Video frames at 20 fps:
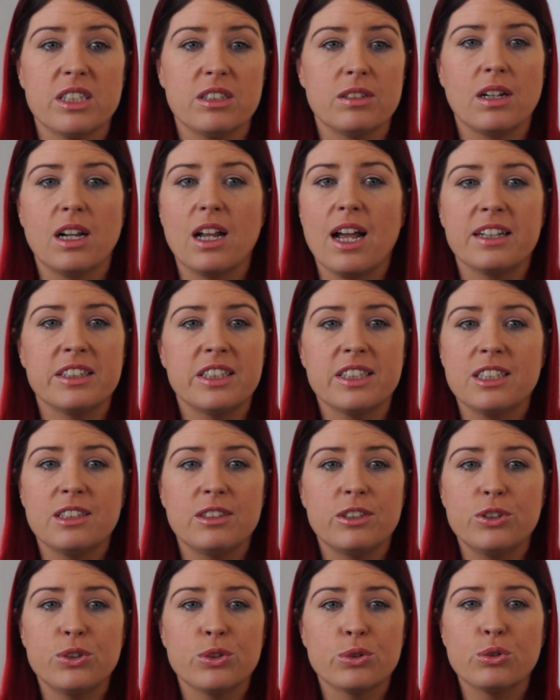And
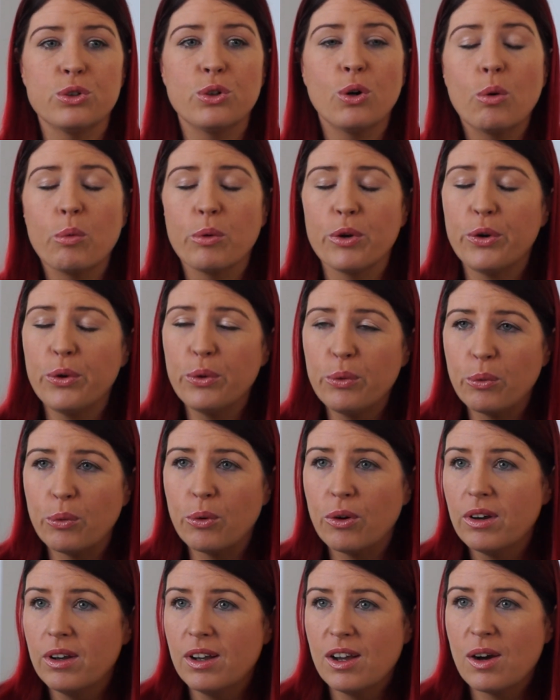then, you know, no one
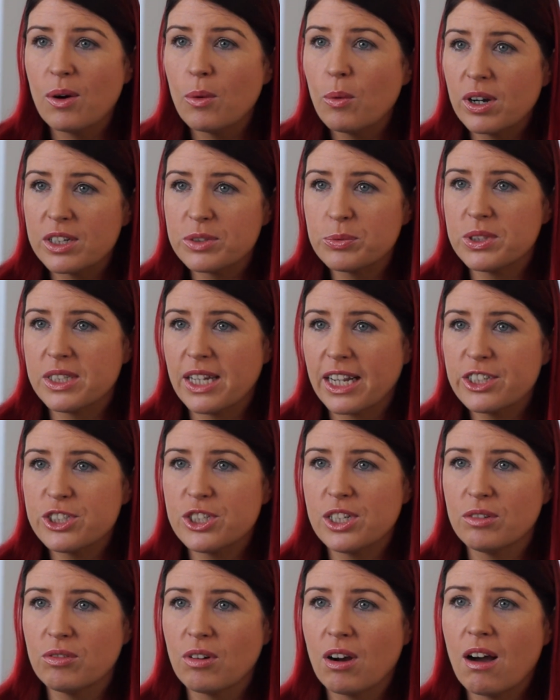knew what was
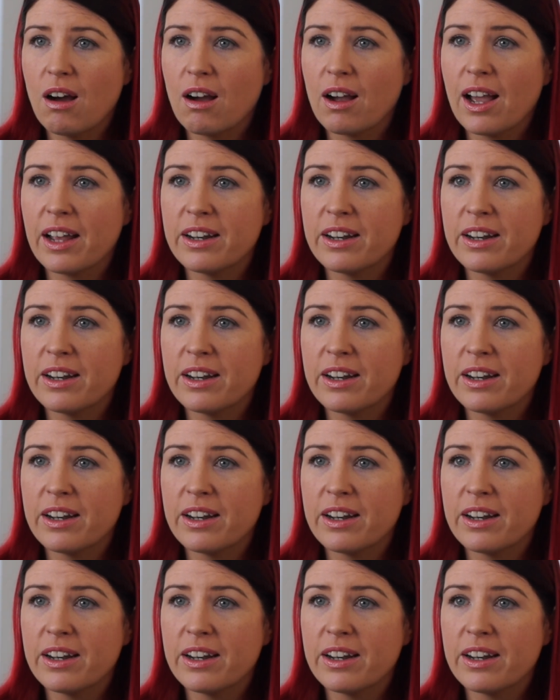actually wrong.